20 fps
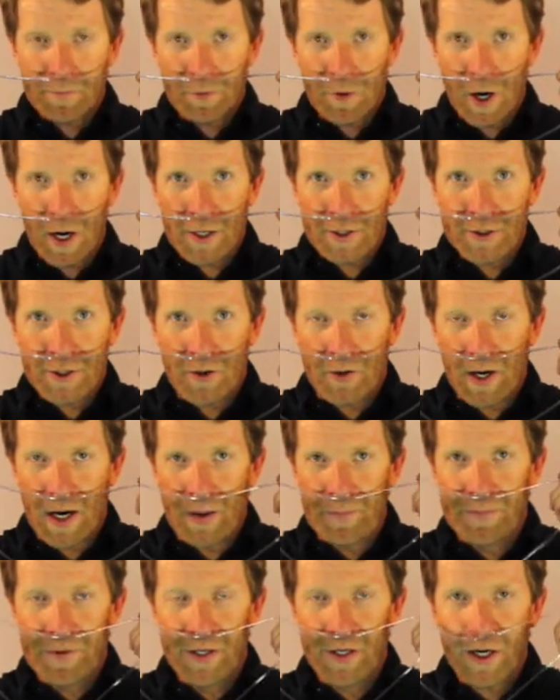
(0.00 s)
Prongs go
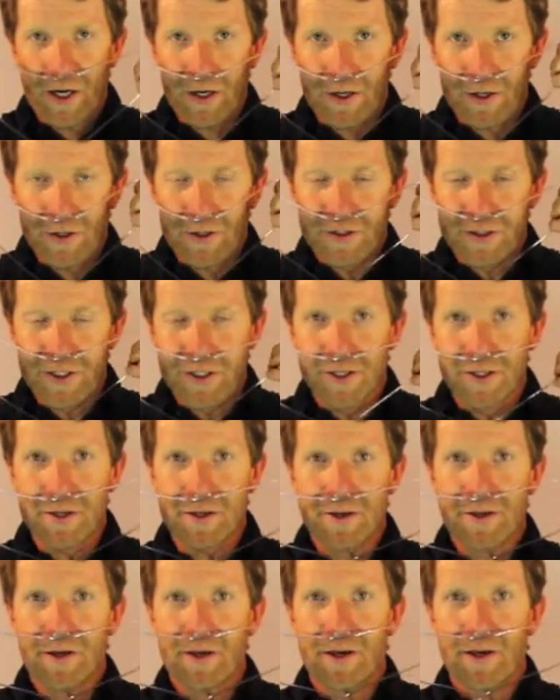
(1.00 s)
up the nose
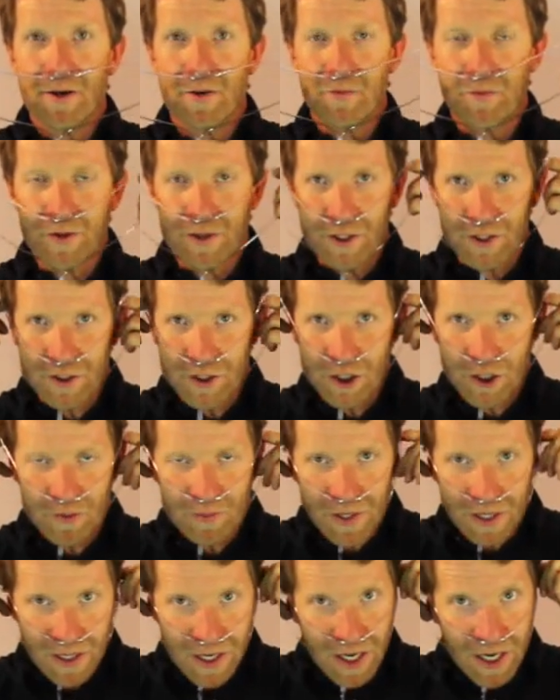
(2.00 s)
with the
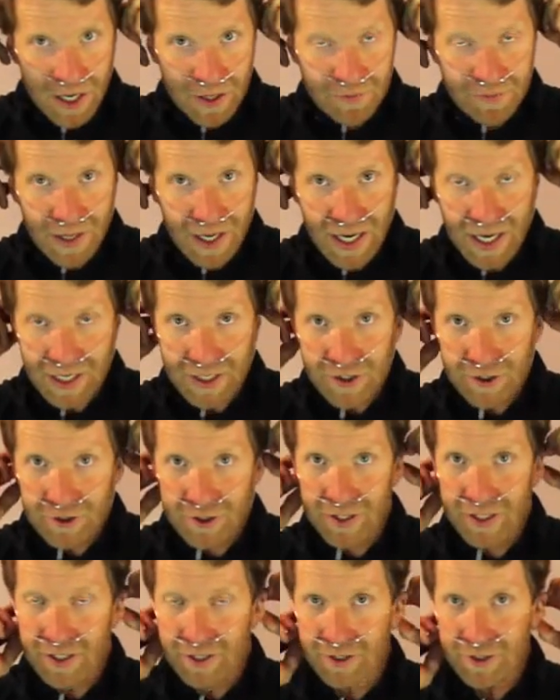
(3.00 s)
tubing hung behind
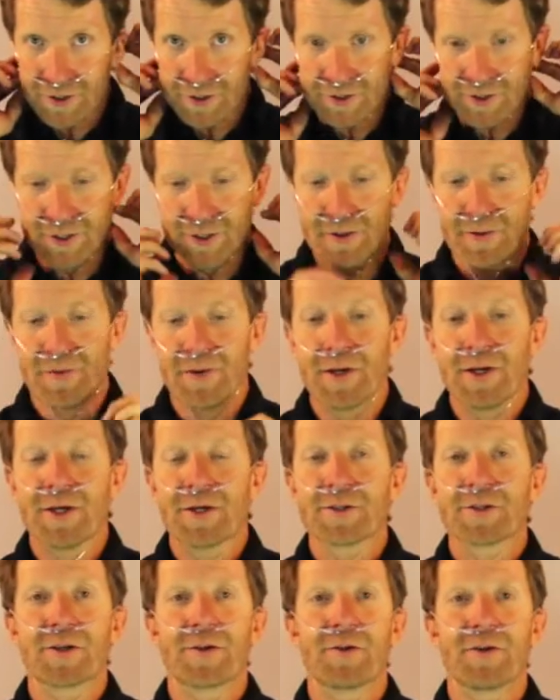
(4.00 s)
your ears
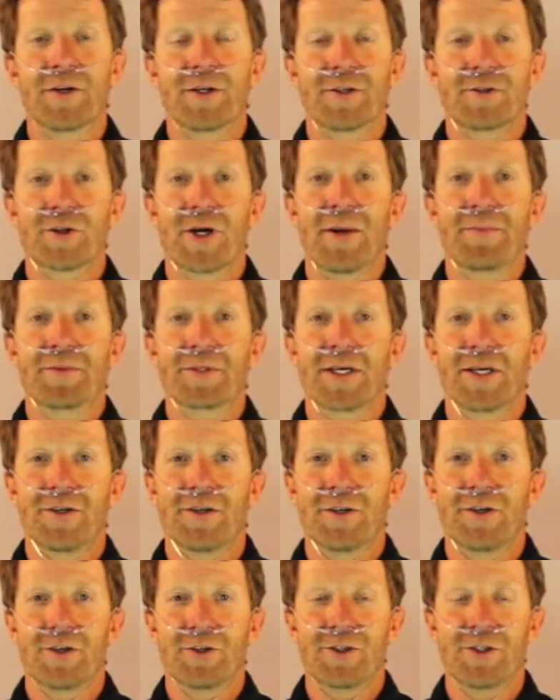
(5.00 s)
so that it drapes
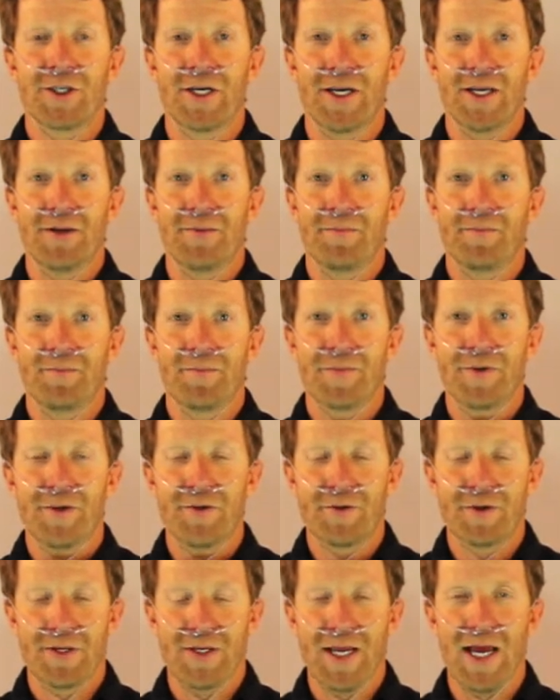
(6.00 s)
under your chin.
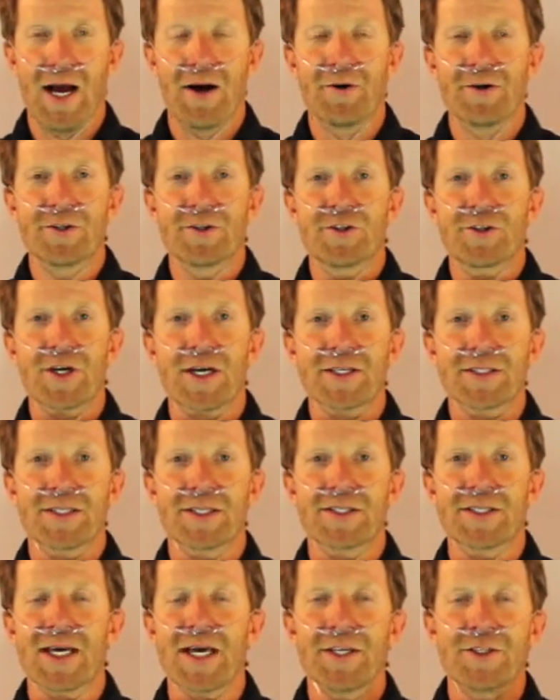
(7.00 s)
You can now adjust
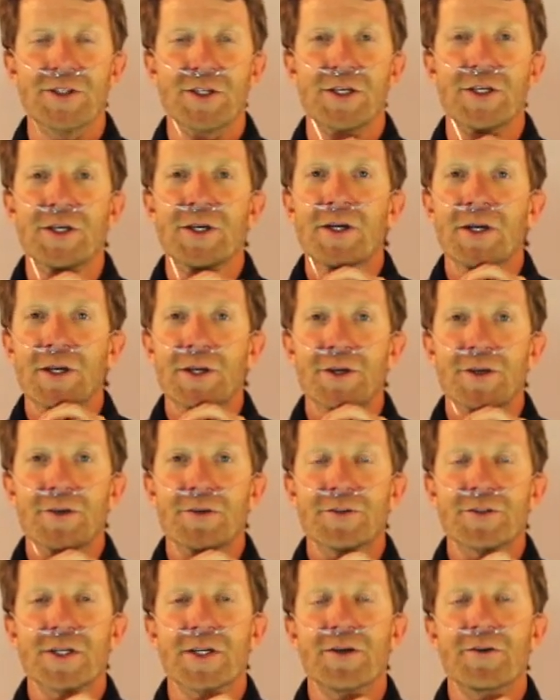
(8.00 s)
the tension
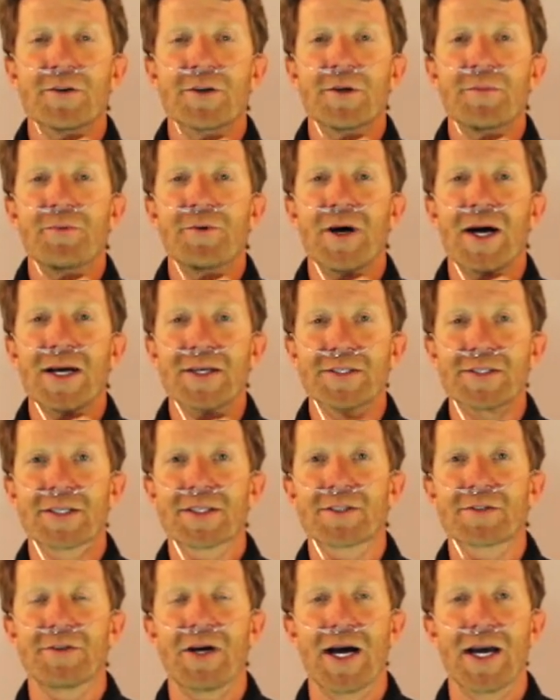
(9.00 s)
using a little
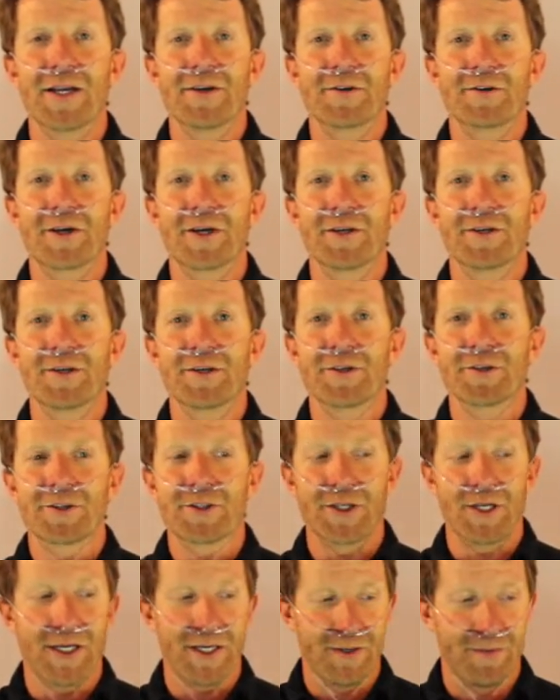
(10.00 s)
plastic slider under your
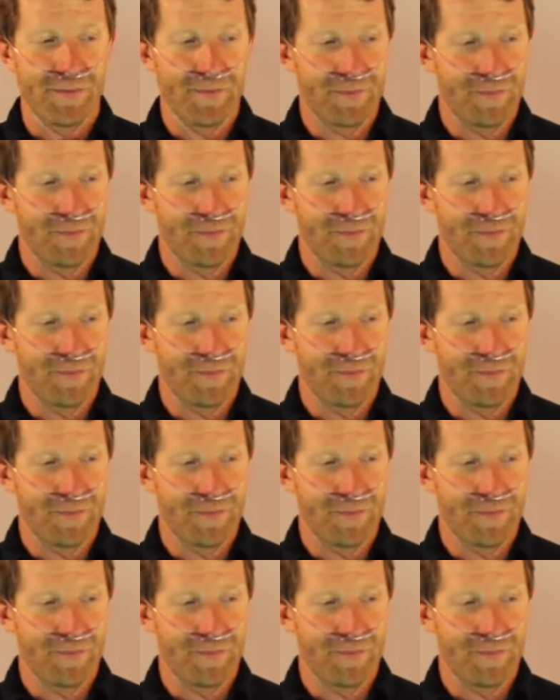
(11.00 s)
chin.